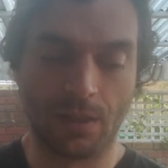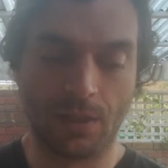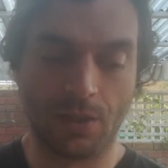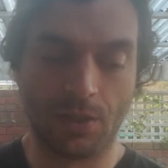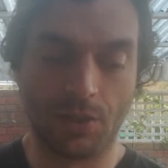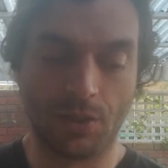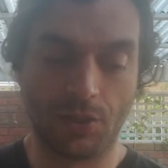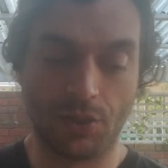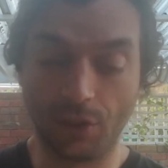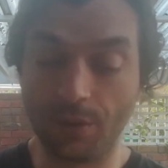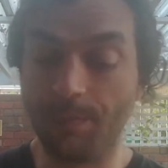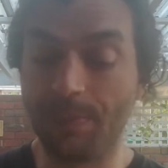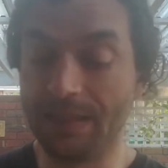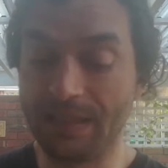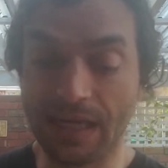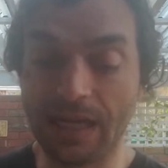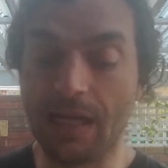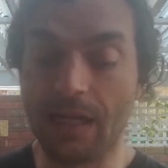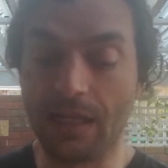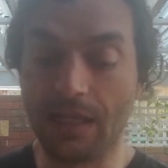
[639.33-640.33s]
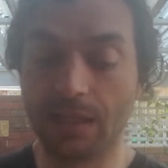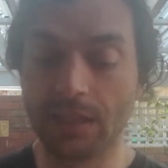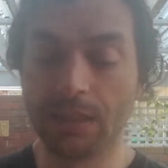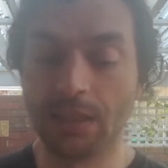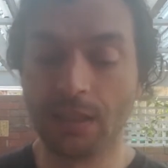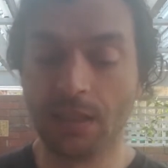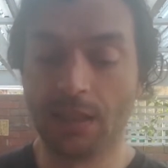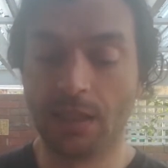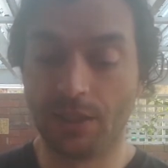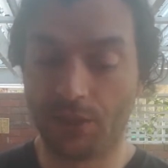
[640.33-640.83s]
shouldn't be done.
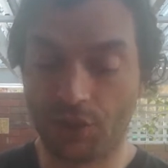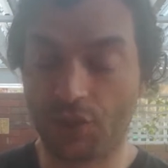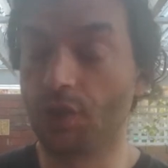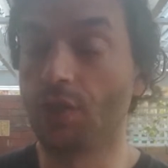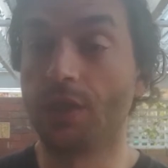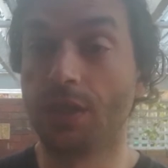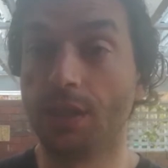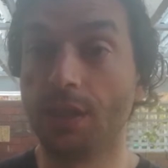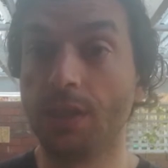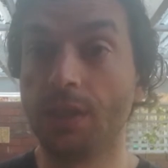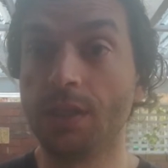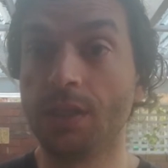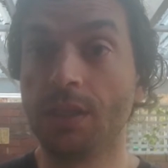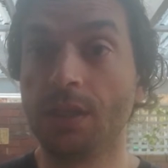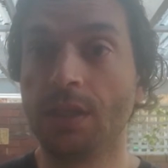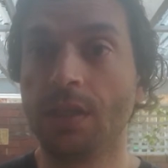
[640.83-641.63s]
It should.